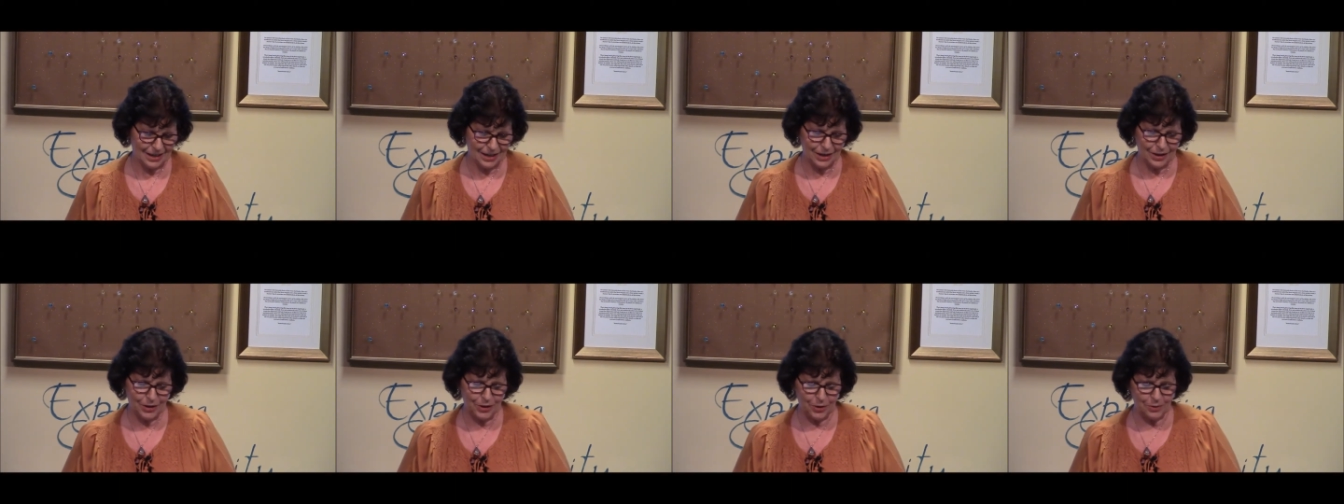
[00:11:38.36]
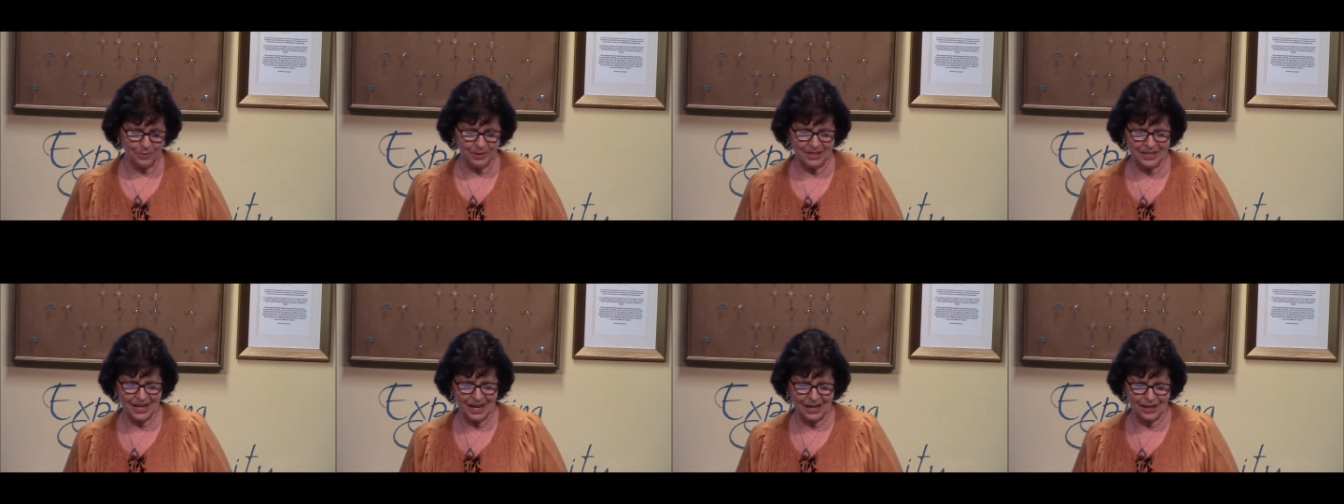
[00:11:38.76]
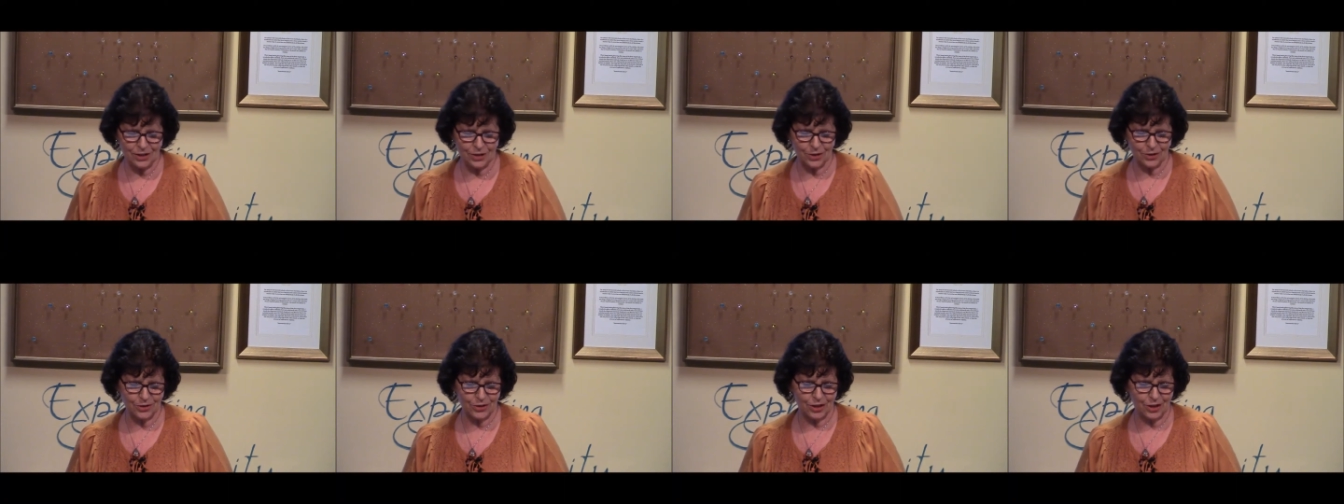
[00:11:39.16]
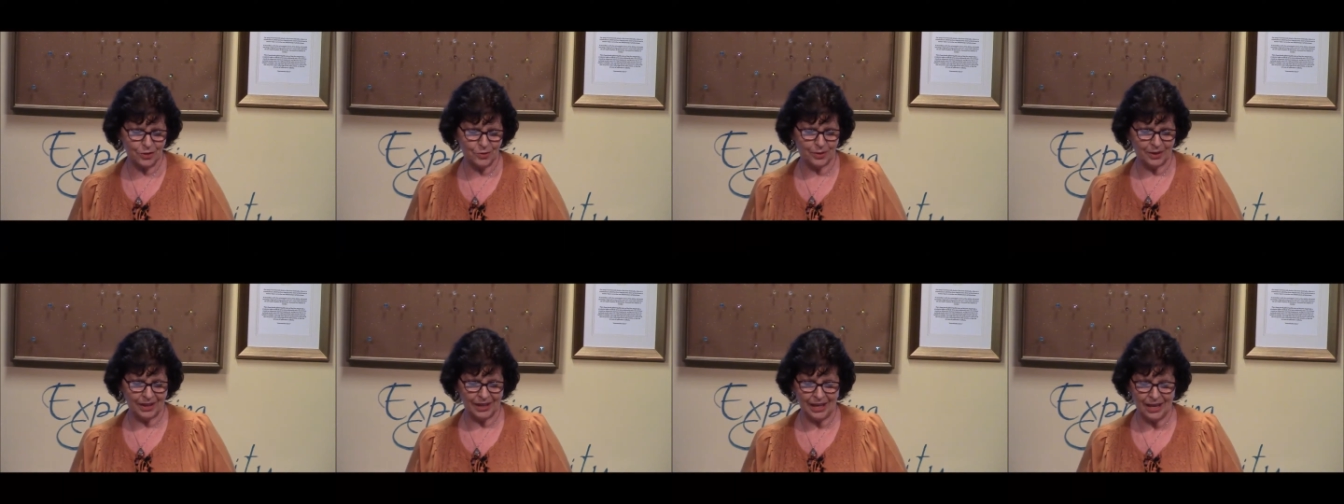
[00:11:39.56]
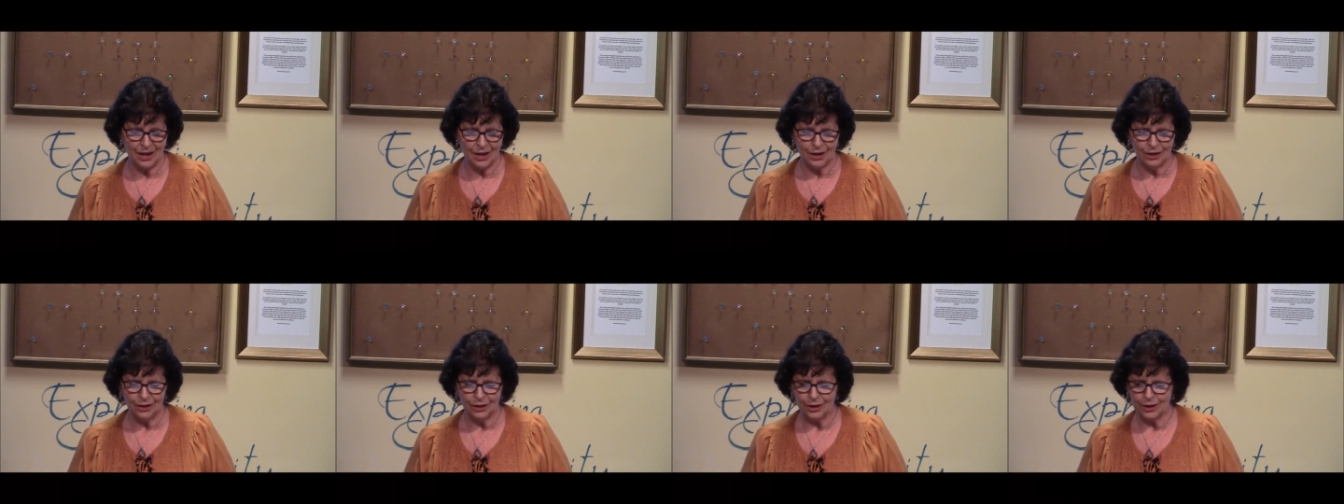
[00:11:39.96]
Human nature generally
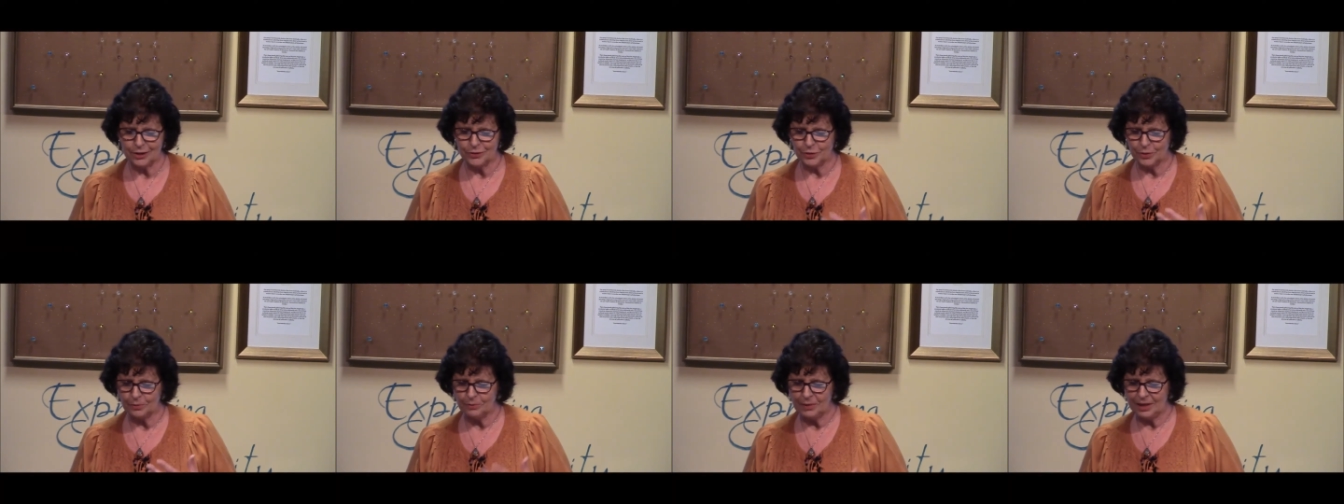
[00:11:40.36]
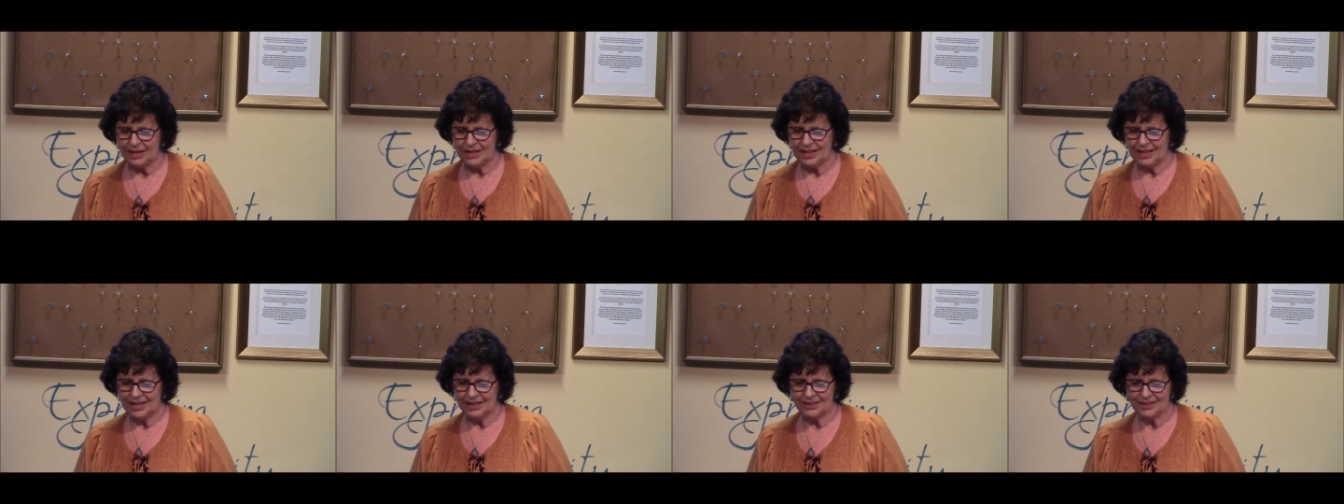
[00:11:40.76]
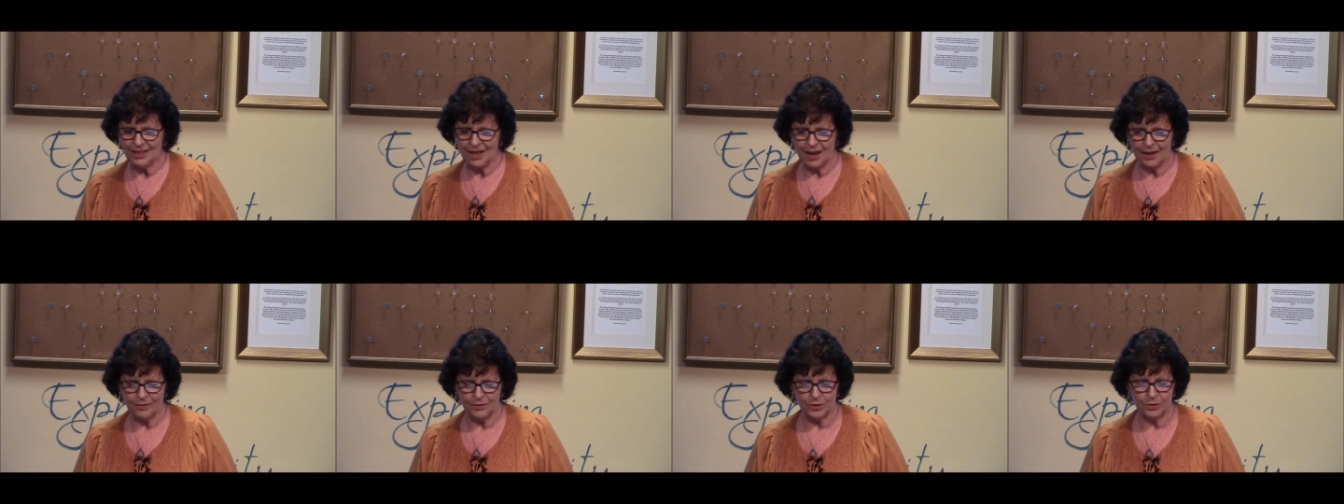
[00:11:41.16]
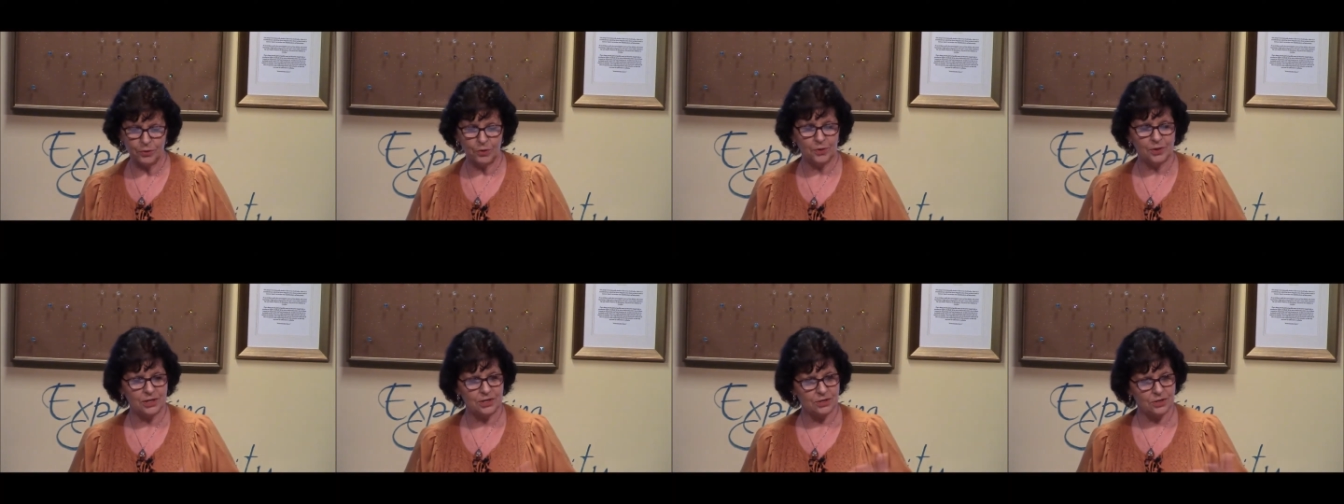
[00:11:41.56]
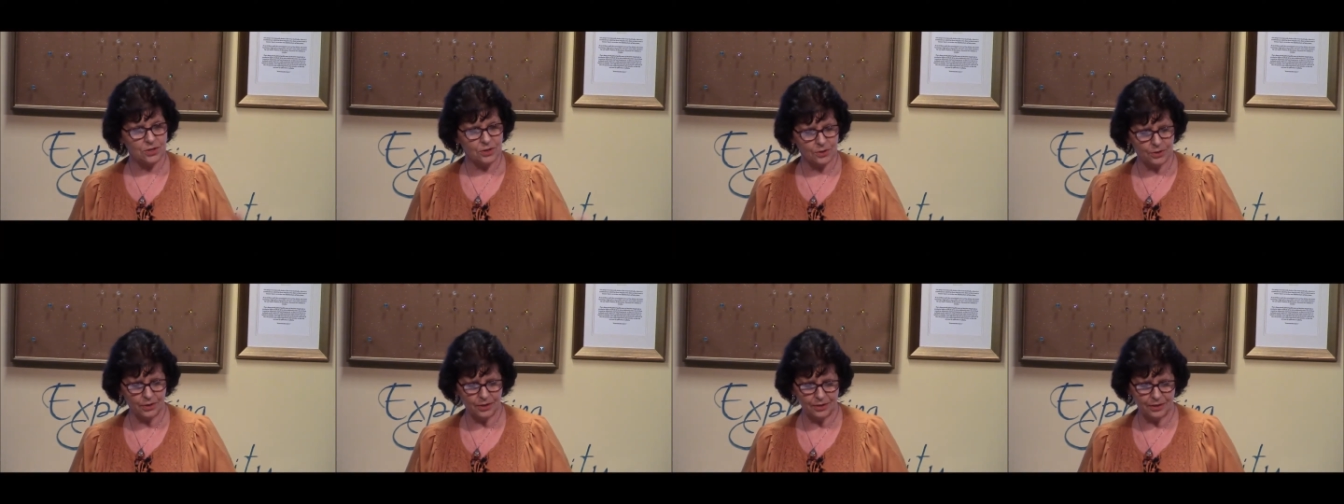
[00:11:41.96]
looks for meaning in life through
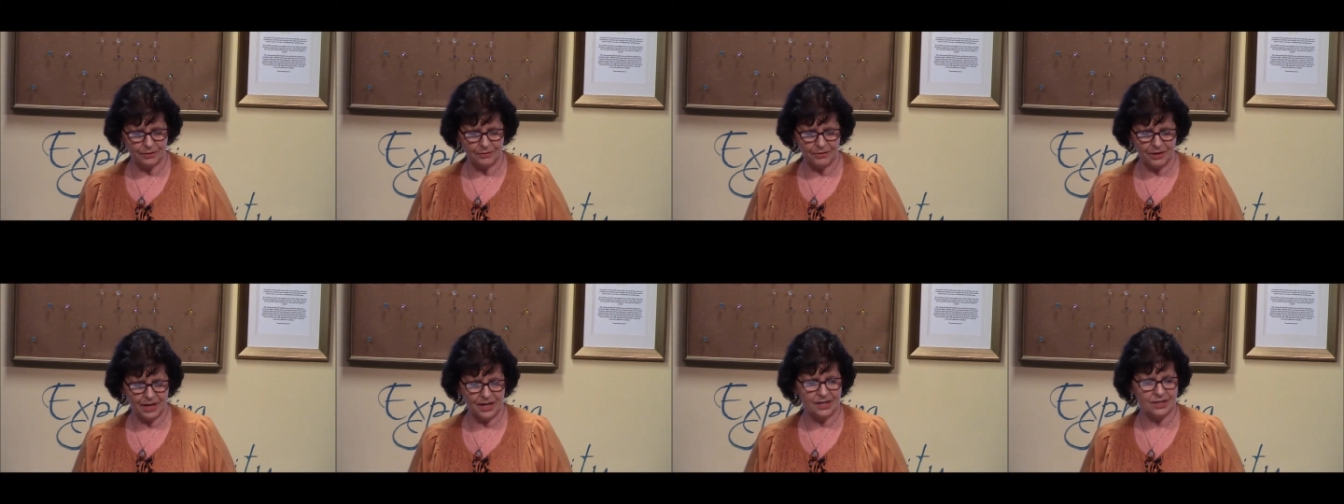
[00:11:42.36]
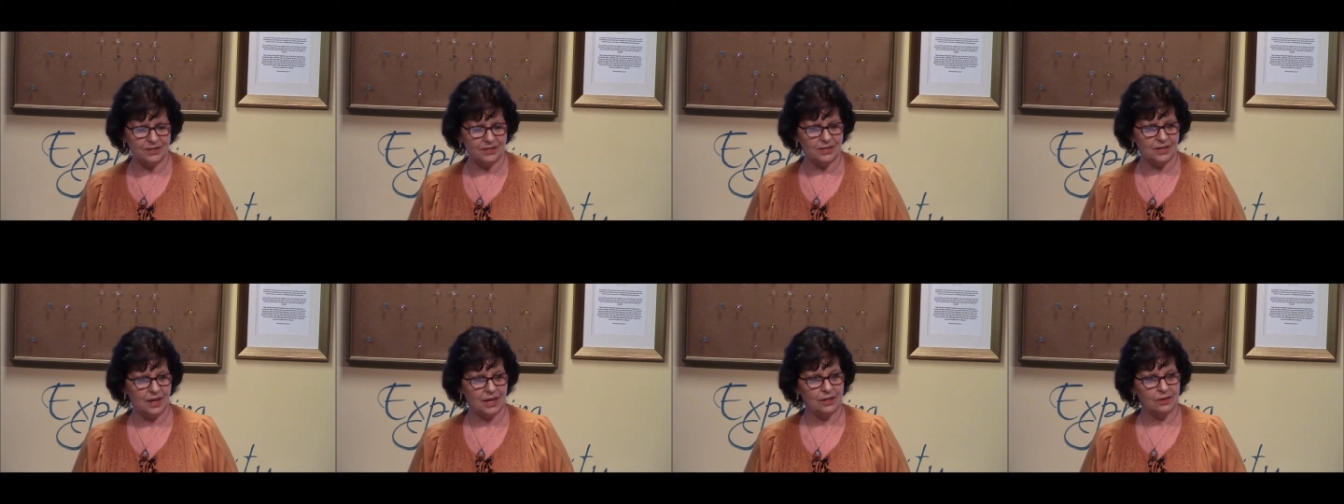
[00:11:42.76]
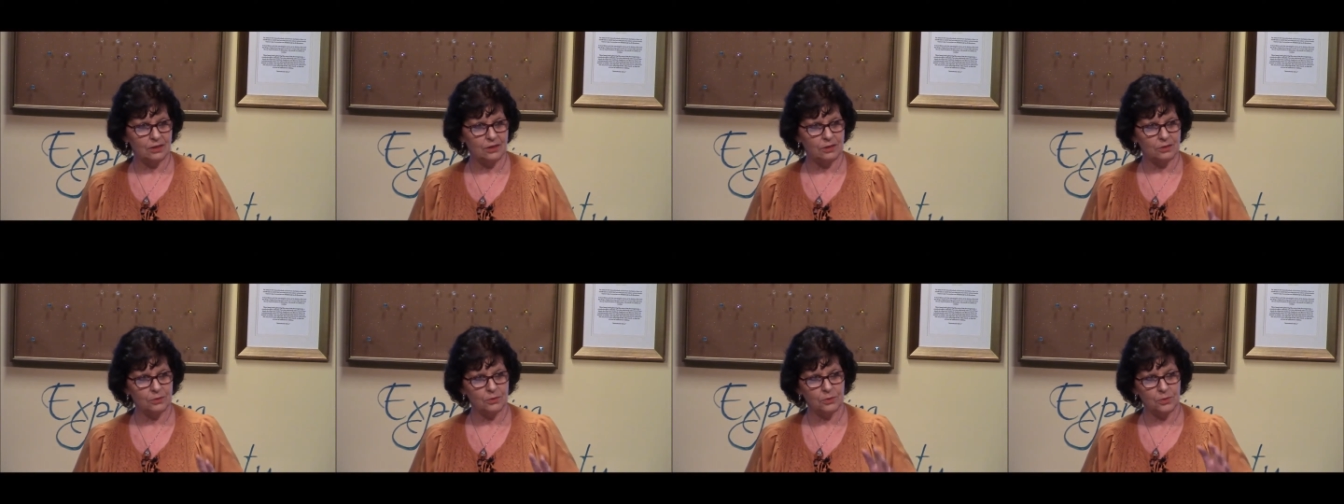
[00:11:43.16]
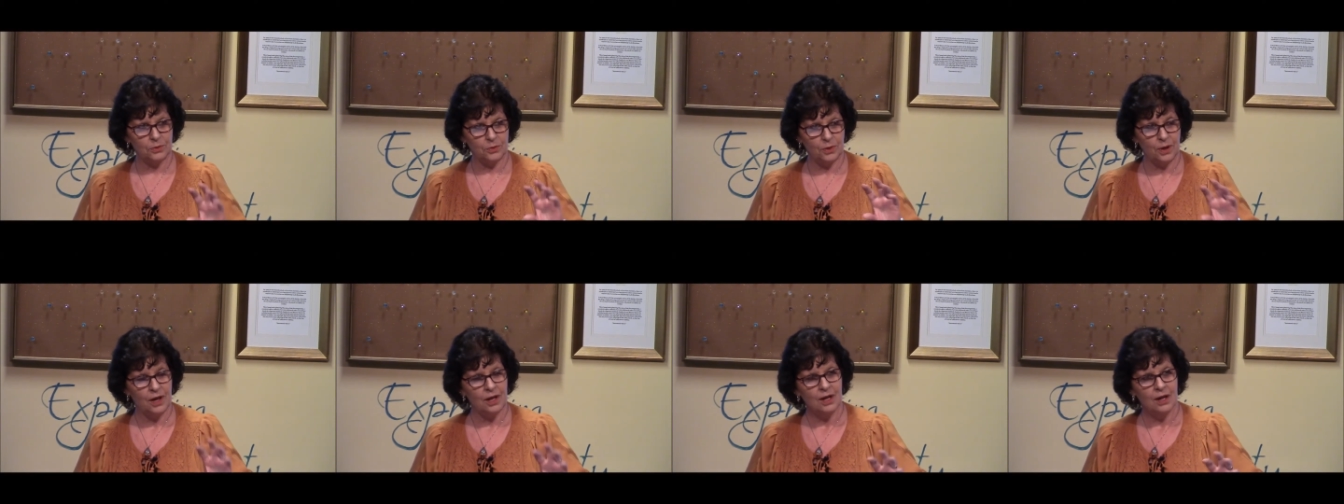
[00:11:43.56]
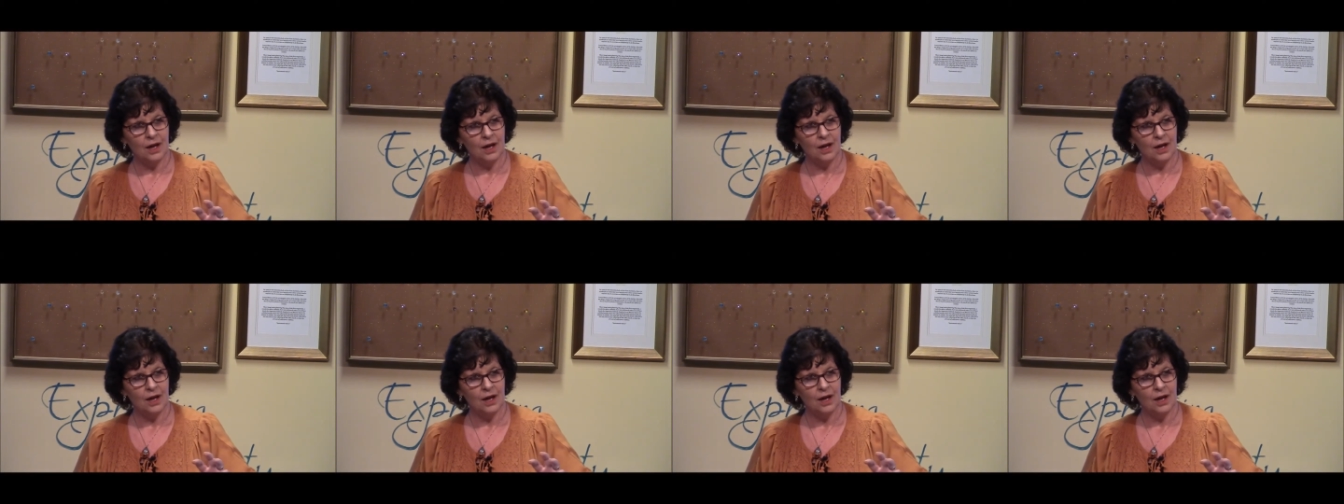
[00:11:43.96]
external events and through